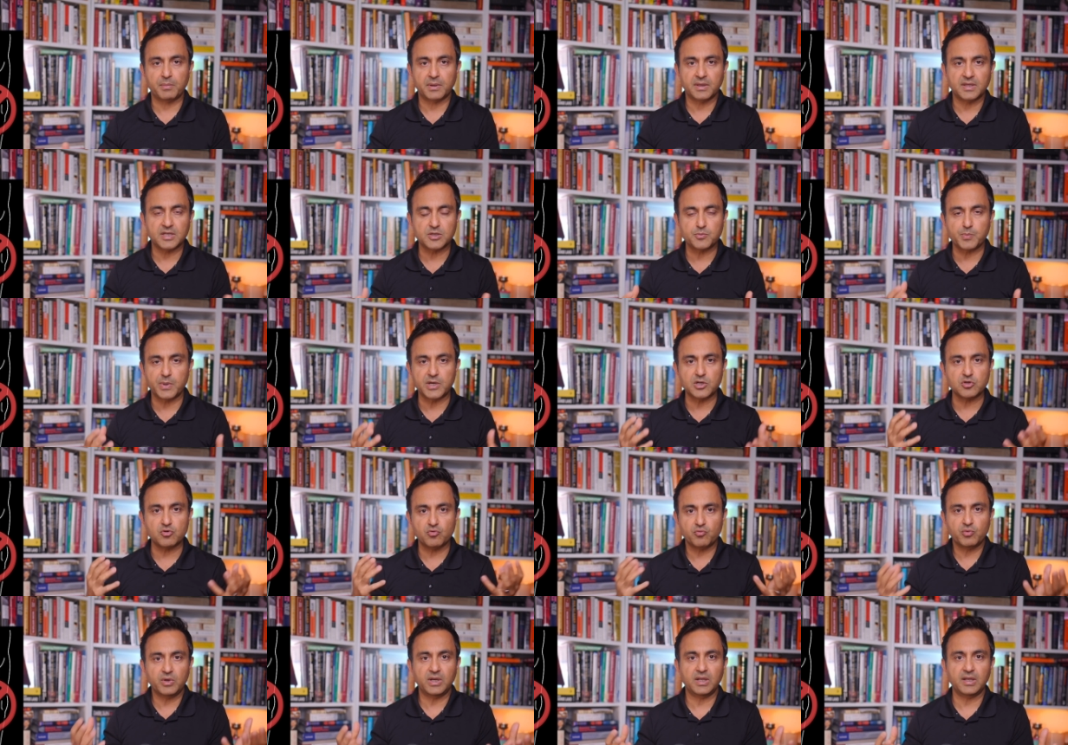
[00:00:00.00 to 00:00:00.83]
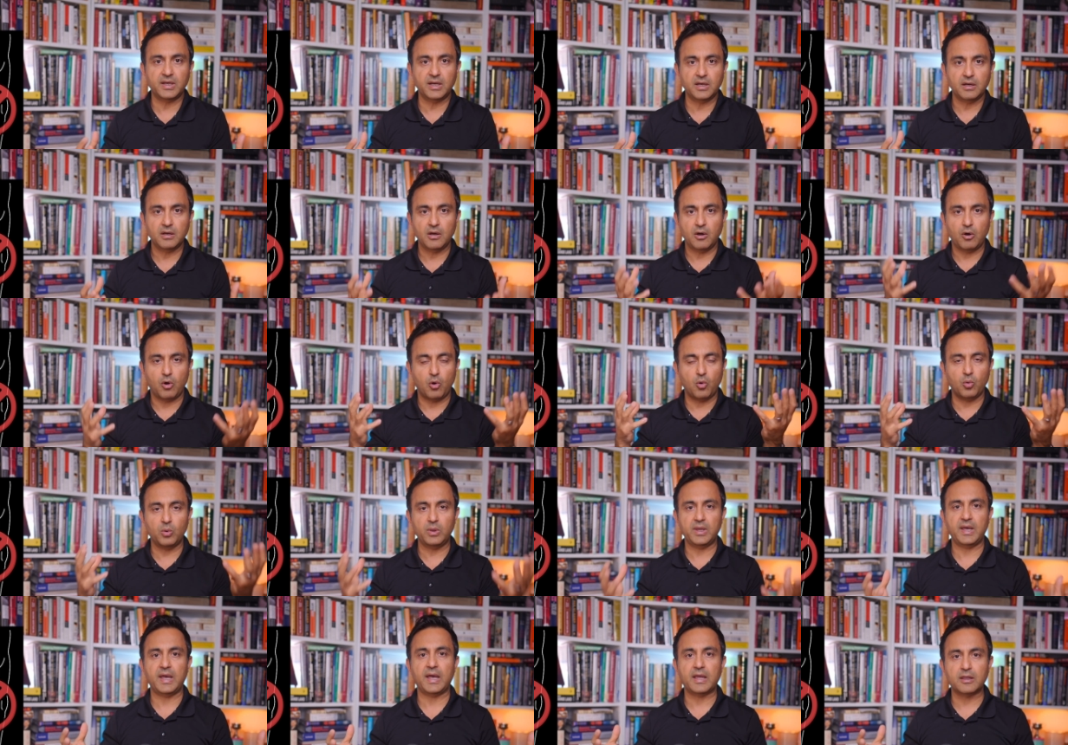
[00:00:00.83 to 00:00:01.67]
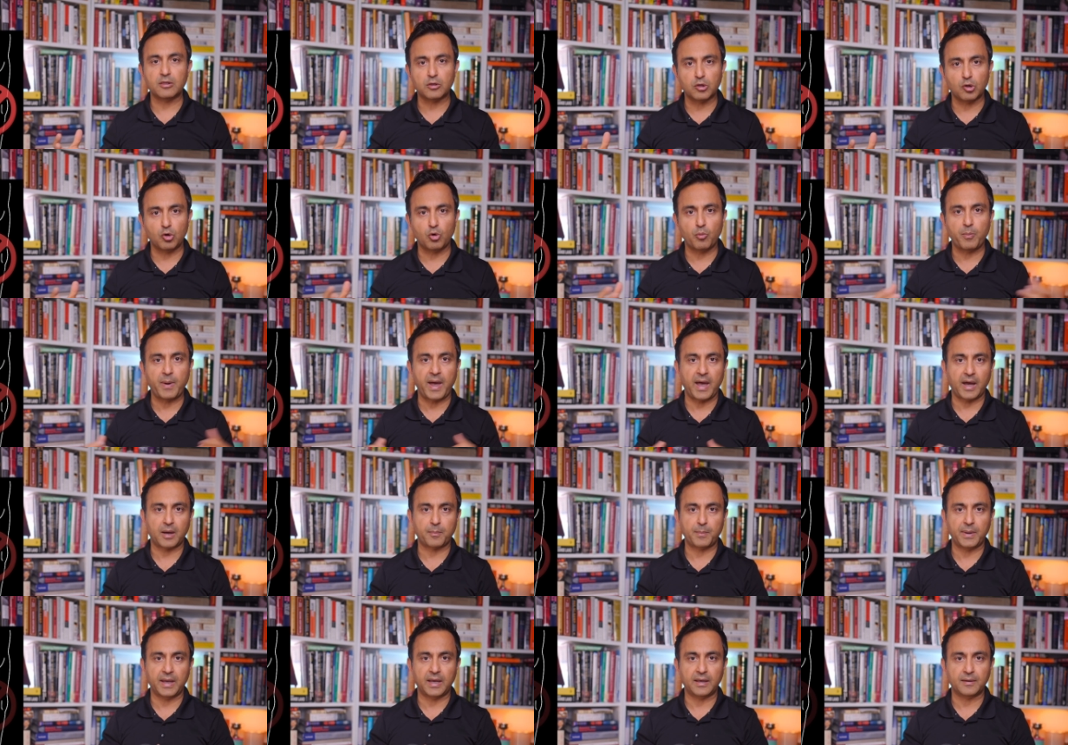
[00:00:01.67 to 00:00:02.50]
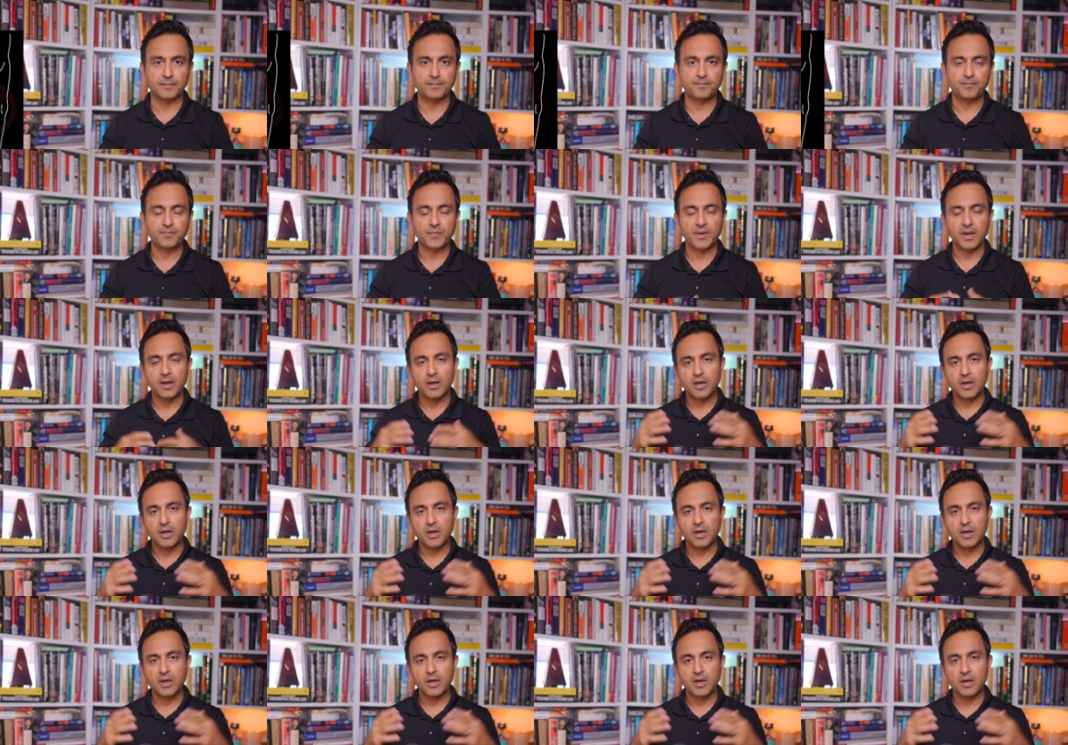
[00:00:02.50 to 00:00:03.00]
But this patient really only had low back pain.